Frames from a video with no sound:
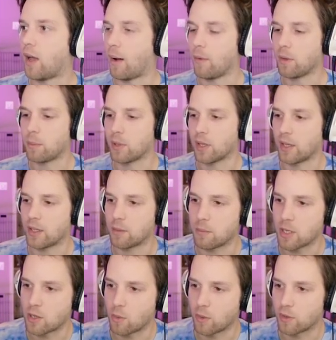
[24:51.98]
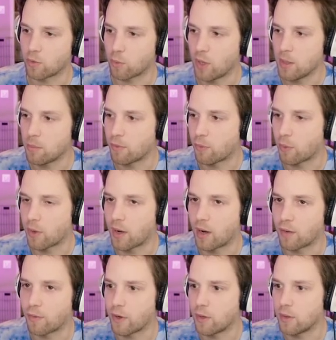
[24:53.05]
I would have been letting him eat coins away before
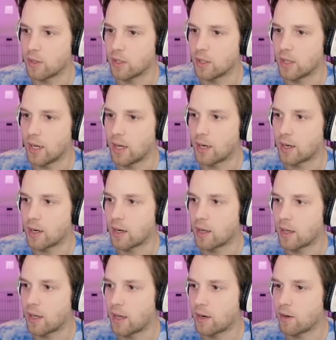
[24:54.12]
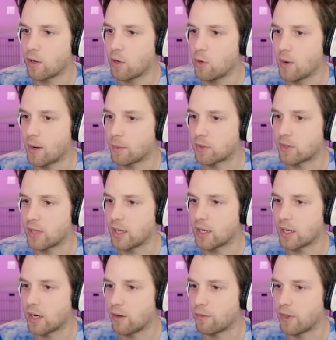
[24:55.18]
now if I knew he did that. I don't know who I was
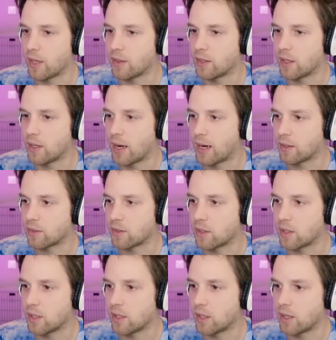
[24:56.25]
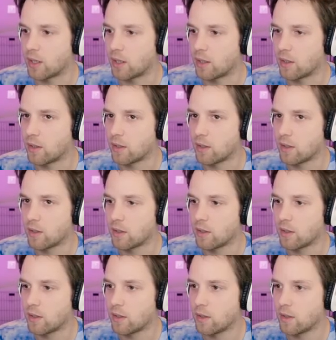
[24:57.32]
thinking of then that has the, uh...
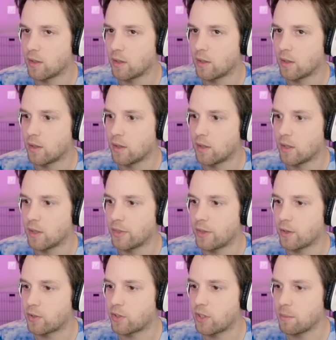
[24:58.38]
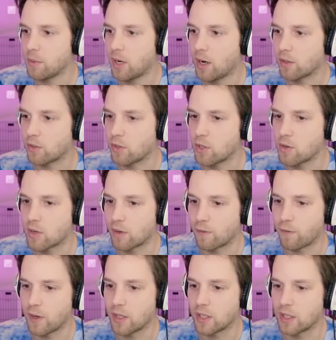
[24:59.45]
There's some character that you can
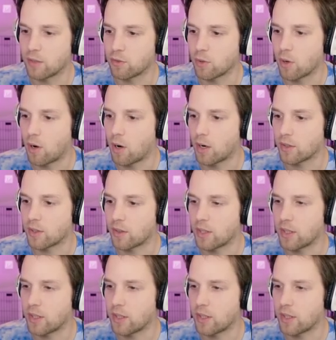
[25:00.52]
feed that gives you hearts.